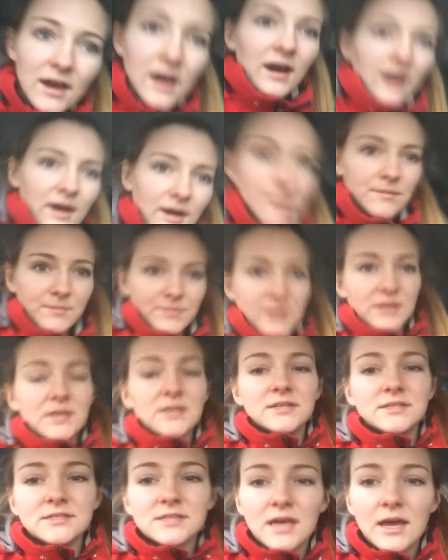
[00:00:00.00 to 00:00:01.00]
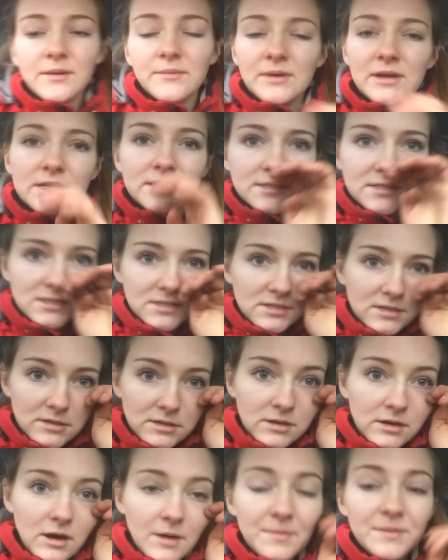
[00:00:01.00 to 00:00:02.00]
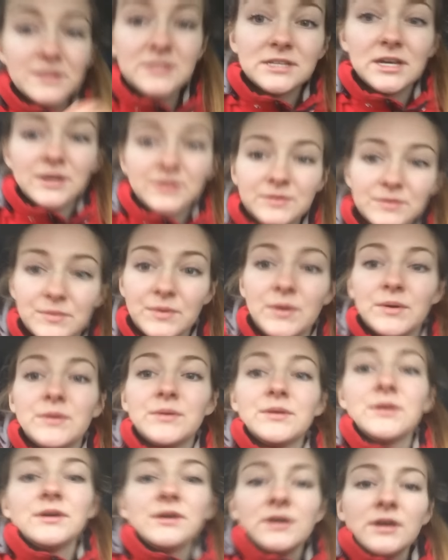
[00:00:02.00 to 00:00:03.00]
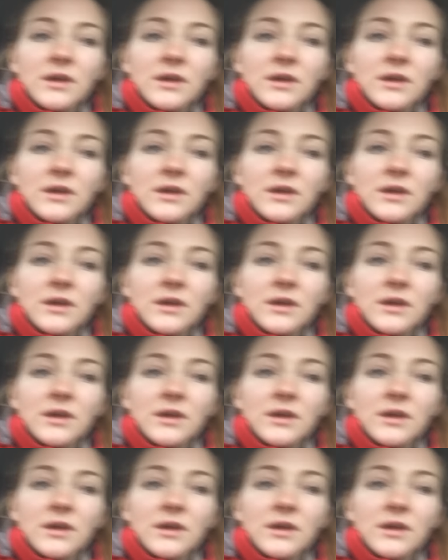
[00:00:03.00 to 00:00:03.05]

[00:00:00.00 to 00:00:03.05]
um, because I went up and down the road